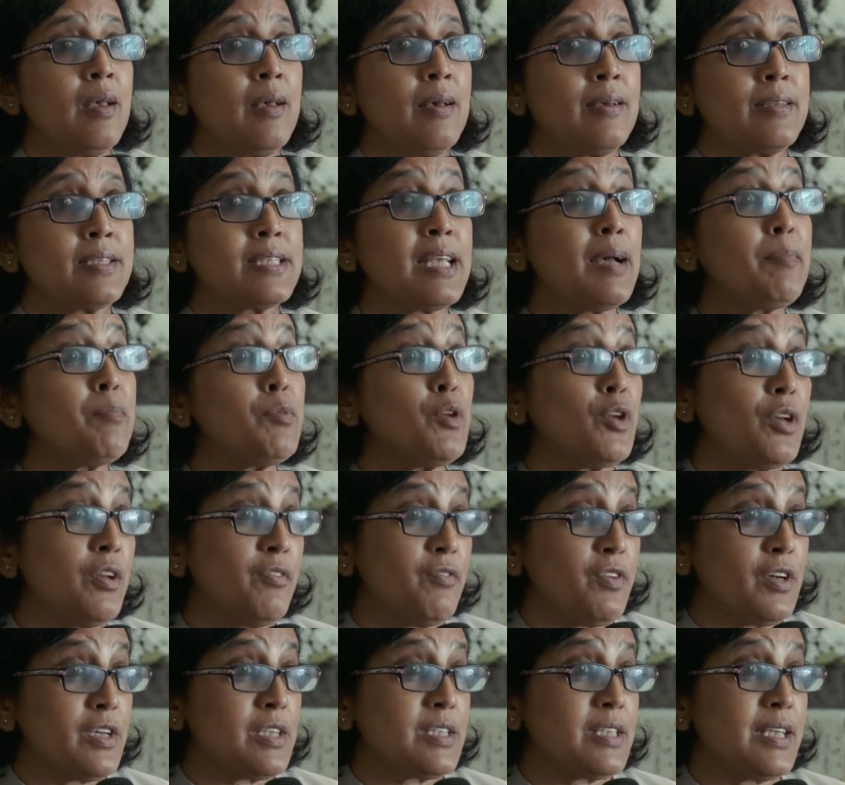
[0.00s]
Some
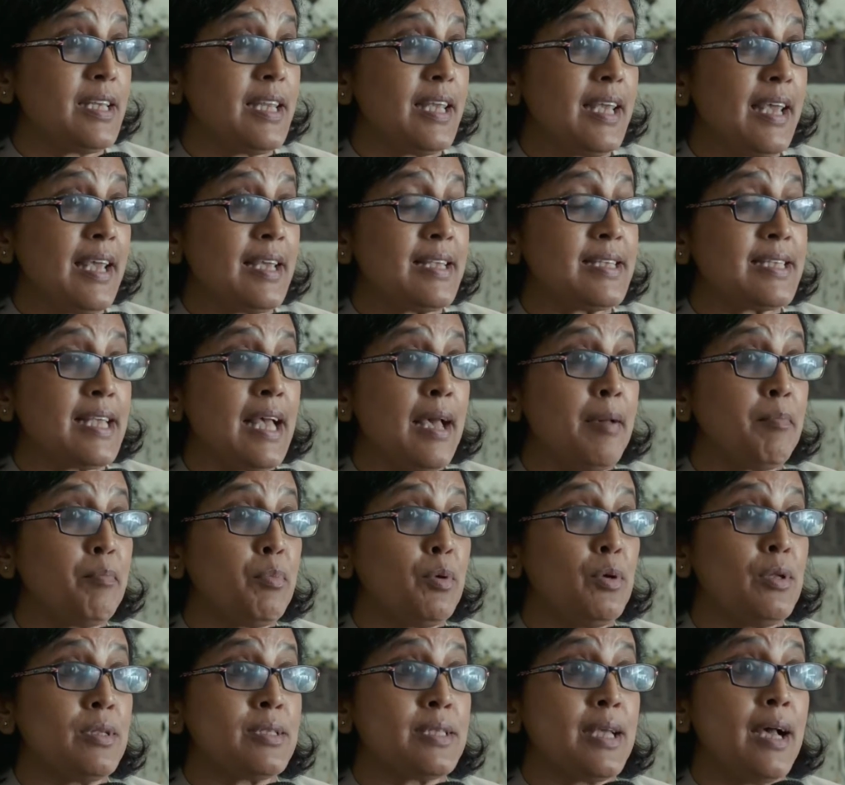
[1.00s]
university
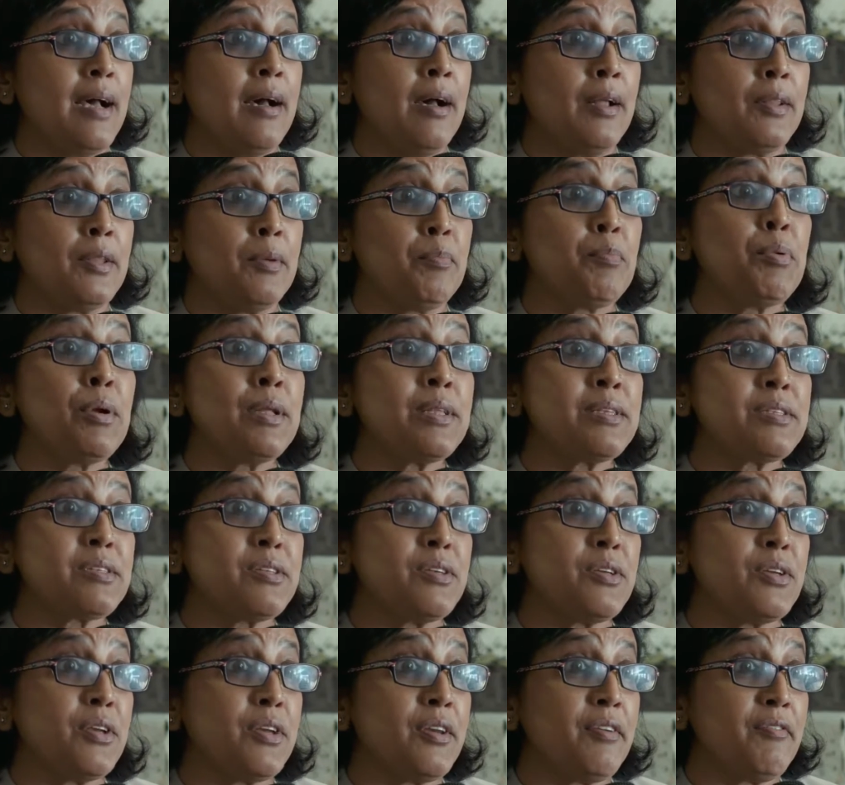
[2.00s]
examples are the
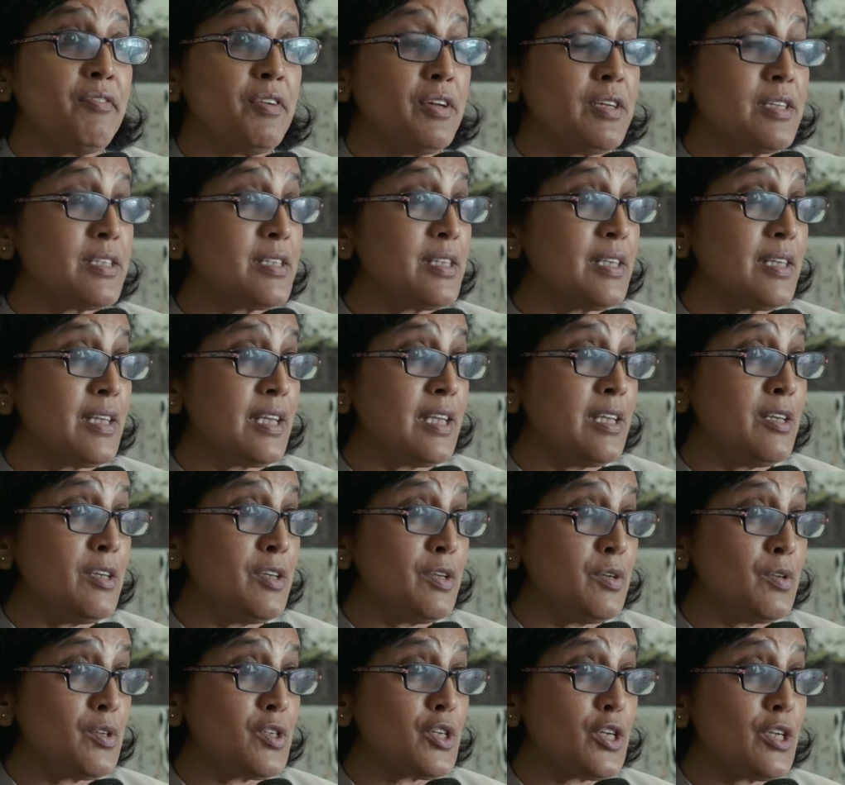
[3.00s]
Princeton University in
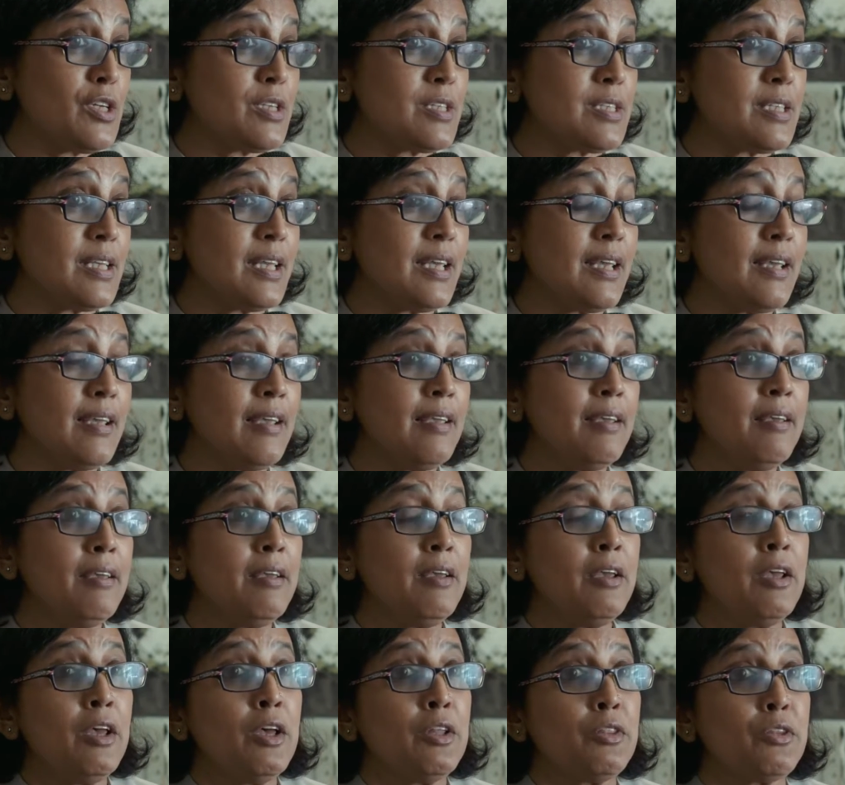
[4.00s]
New Jersey,
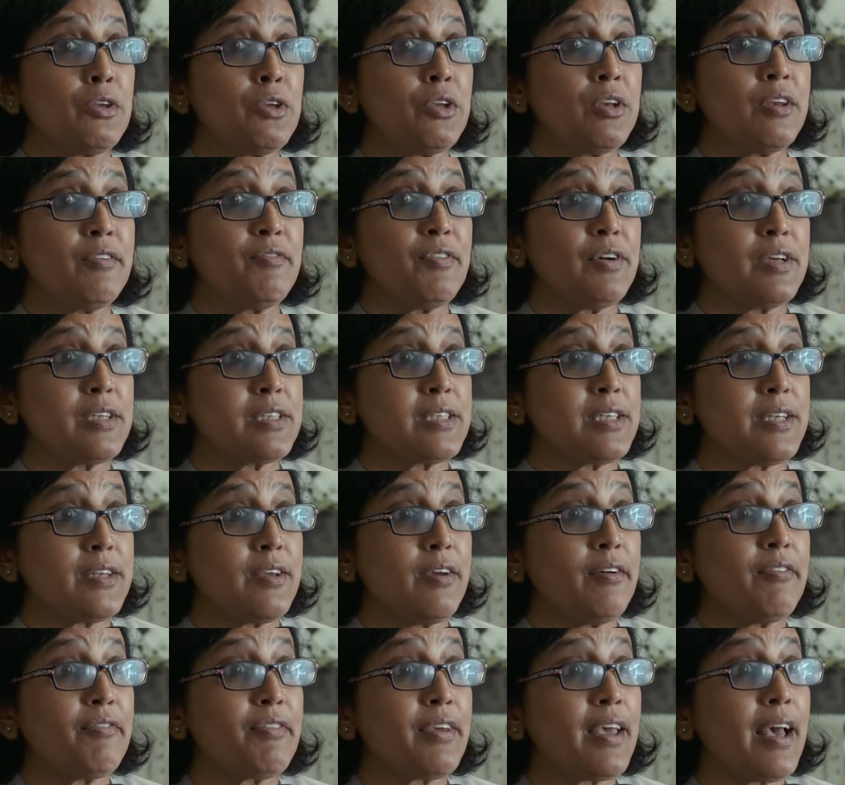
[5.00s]
the University
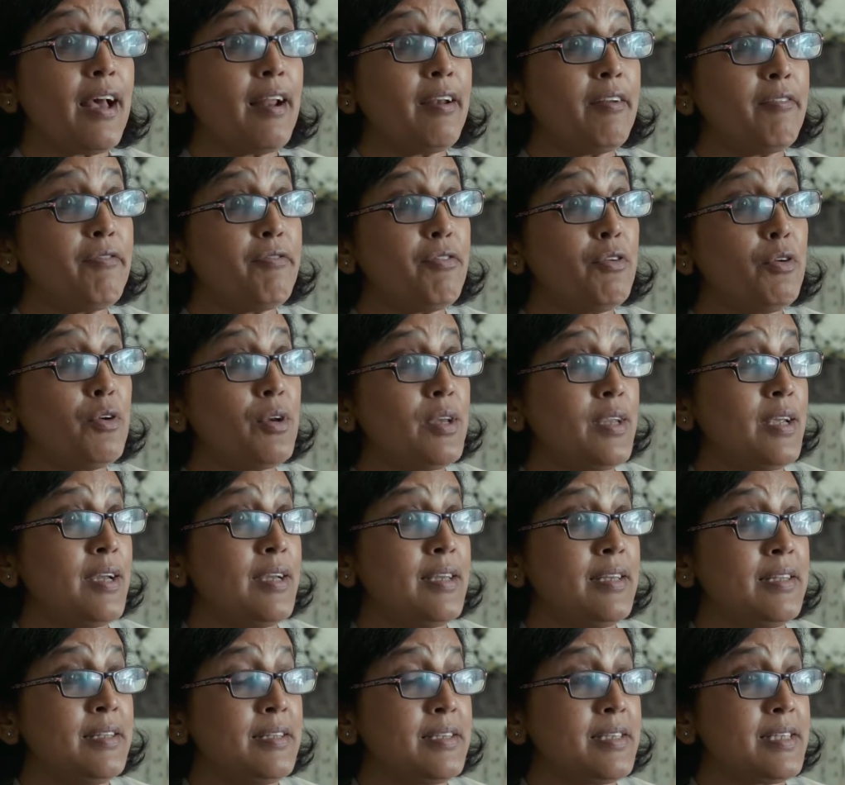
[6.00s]
of California
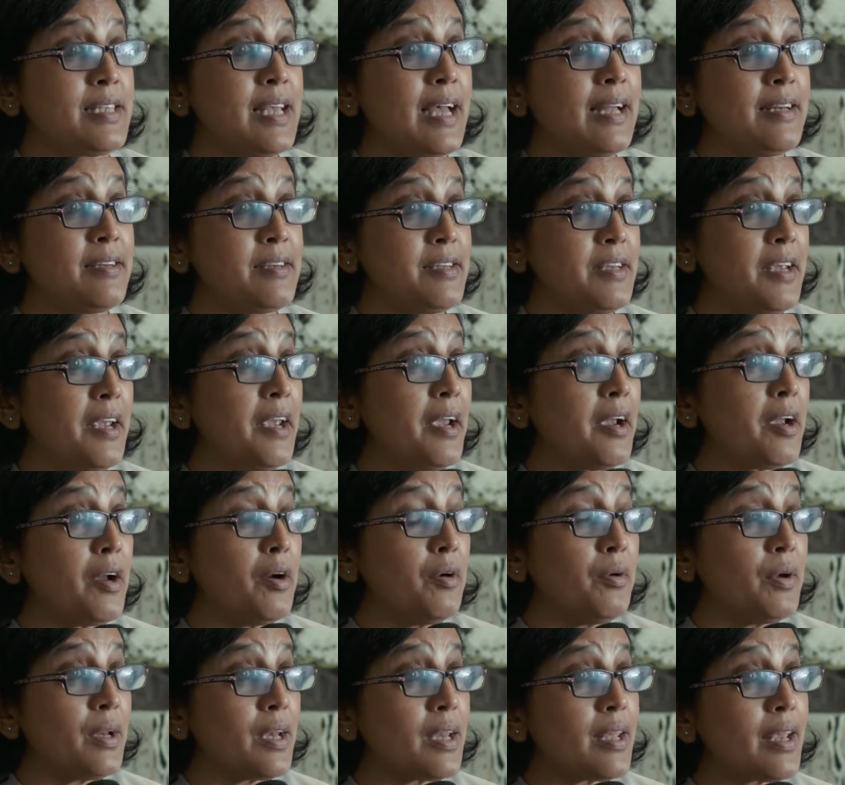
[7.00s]
in San
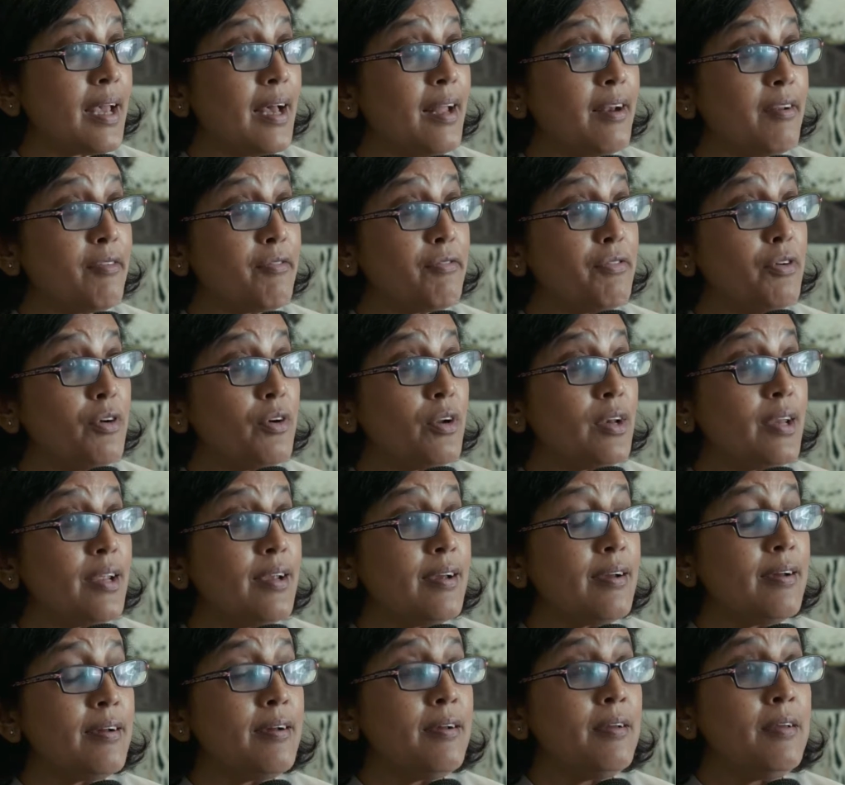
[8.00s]
Diego in
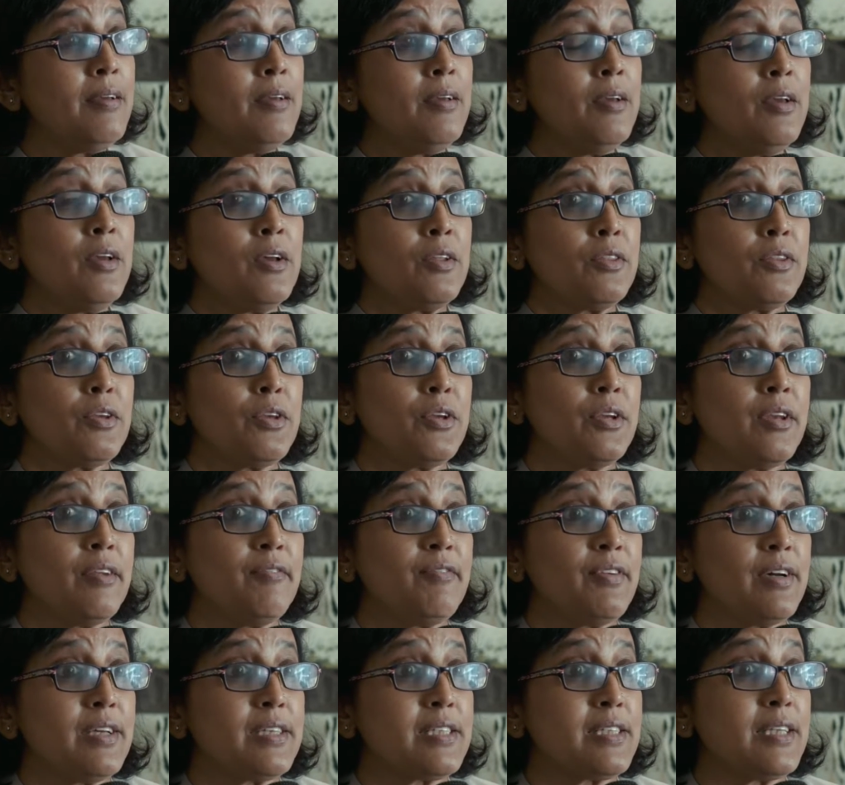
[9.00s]
California, the
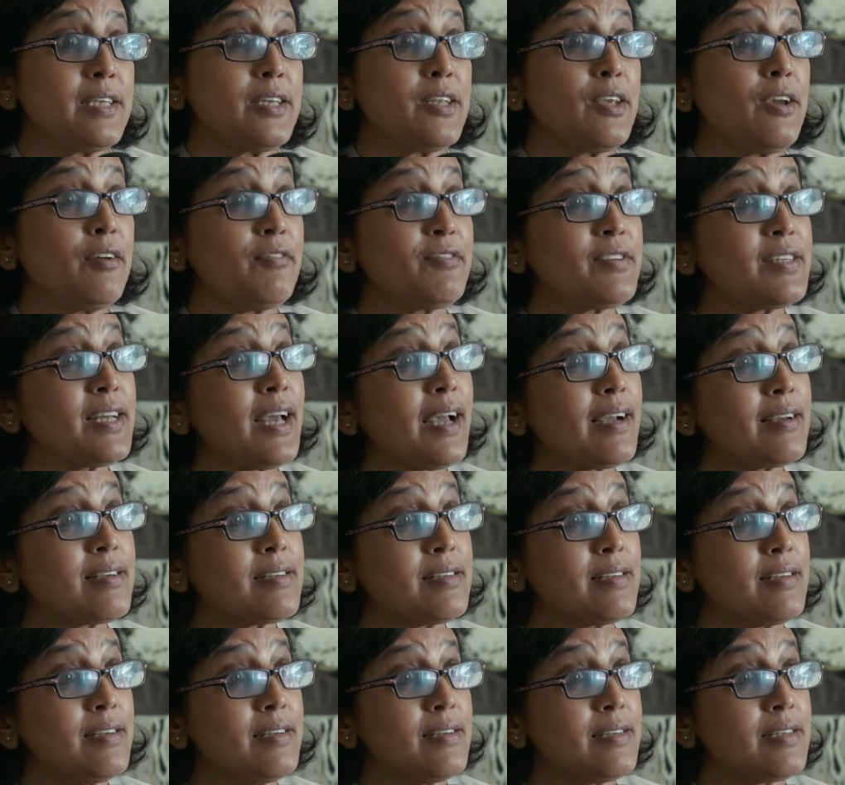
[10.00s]
University of
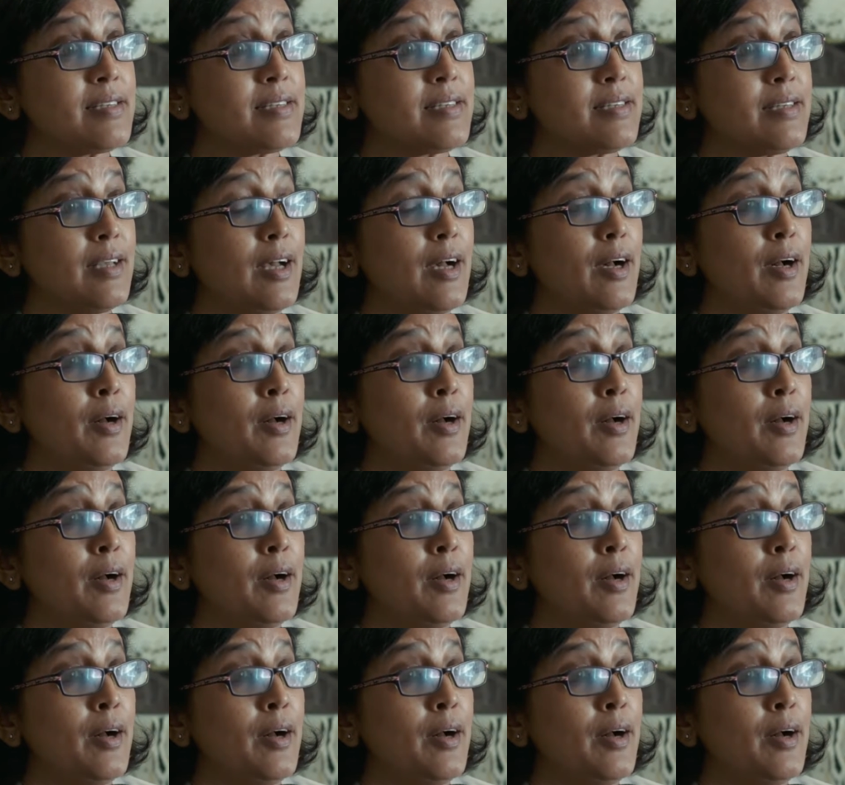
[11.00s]
Texas